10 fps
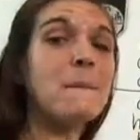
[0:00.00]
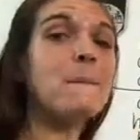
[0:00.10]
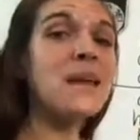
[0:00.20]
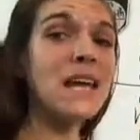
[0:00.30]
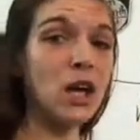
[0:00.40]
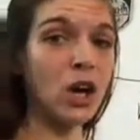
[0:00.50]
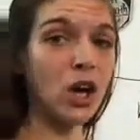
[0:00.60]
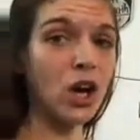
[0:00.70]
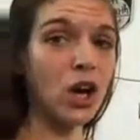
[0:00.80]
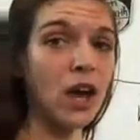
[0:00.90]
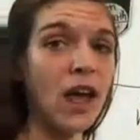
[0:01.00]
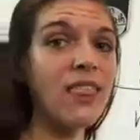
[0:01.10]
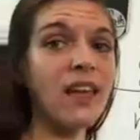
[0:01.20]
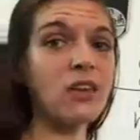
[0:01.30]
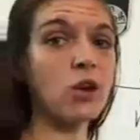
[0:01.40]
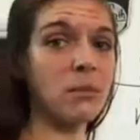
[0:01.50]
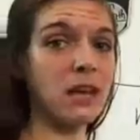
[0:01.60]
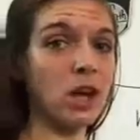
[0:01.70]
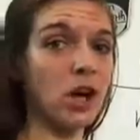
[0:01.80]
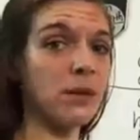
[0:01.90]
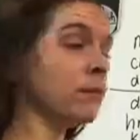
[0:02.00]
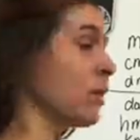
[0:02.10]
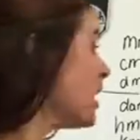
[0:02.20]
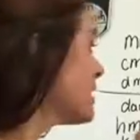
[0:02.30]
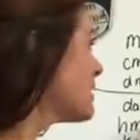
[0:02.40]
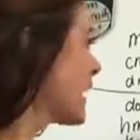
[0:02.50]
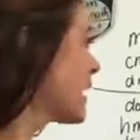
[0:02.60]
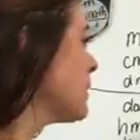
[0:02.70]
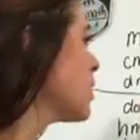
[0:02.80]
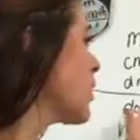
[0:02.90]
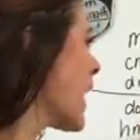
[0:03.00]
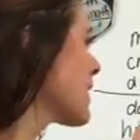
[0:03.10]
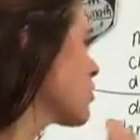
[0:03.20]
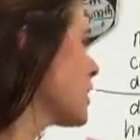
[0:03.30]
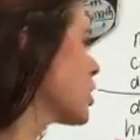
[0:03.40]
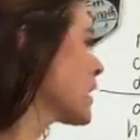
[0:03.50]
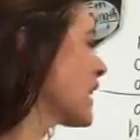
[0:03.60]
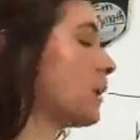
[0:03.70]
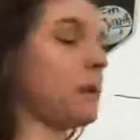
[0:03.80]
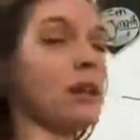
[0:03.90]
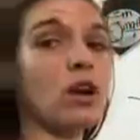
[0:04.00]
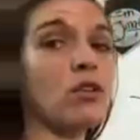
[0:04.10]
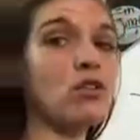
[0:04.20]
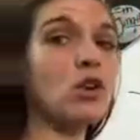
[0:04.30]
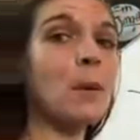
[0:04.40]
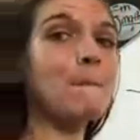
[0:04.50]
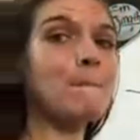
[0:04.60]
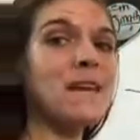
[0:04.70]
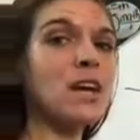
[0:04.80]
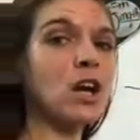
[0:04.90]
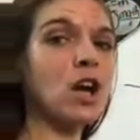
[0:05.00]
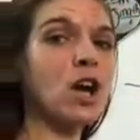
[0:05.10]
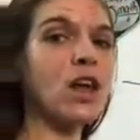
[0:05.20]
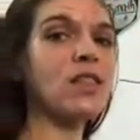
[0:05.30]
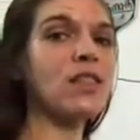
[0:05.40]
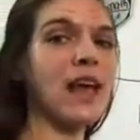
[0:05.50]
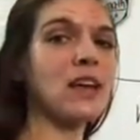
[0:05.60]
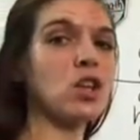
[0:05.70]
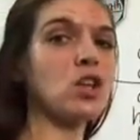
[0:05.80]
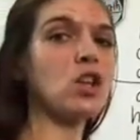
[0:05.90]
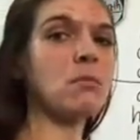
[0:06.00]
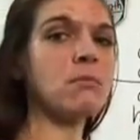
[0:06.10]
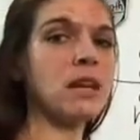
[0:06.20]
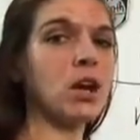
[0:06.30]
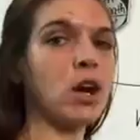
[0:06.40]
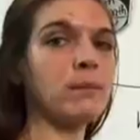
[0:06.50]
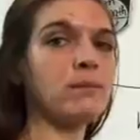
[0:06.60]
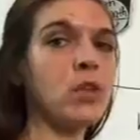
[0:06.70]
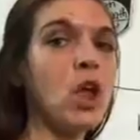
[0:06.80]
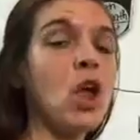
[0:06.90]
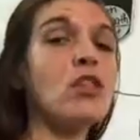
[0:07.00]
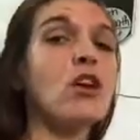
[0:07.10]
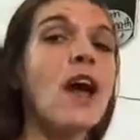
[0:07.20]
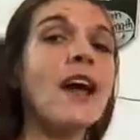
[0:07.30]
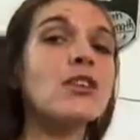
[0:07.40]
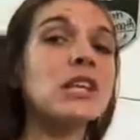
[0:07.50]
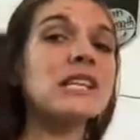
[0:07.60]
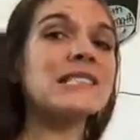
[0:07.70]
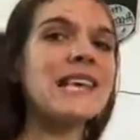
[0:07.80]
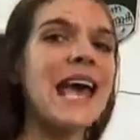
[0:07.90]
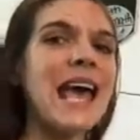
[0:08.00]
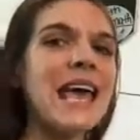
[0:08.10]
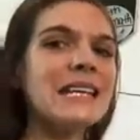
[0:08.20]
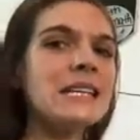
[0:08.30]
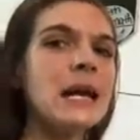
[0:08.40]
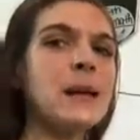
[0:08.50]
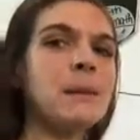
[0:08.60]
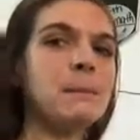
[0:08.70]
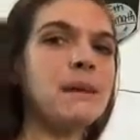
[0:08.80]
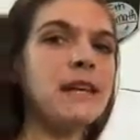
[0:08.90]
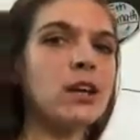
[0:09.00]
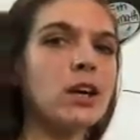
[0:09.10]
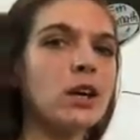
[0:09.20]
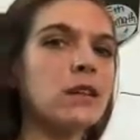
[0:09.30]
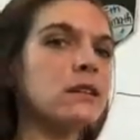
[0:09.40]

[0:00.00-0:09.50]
bigger than your meter. Decameter, hectometer, kilometer. Those are bigger than your meter. There are actually 10 meters